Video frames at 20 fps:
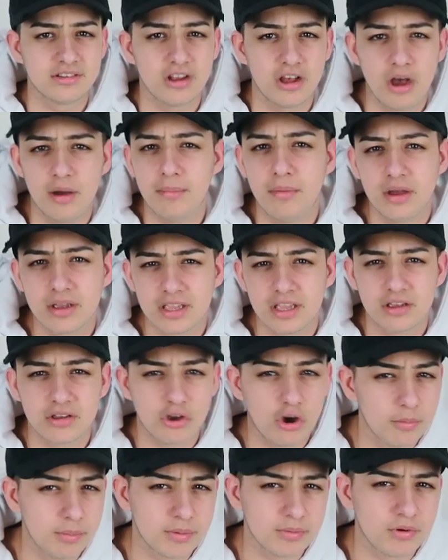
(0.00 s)
you know, I might
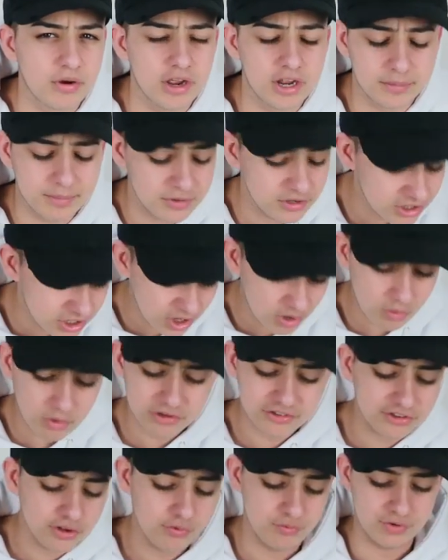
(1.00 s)
get copyrighted, but, you know,
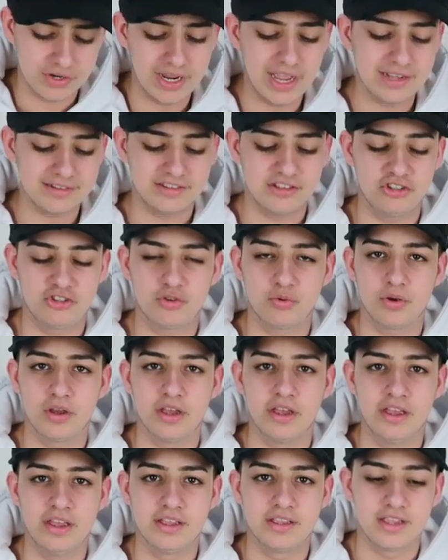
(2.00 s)
I'm still reacting to it,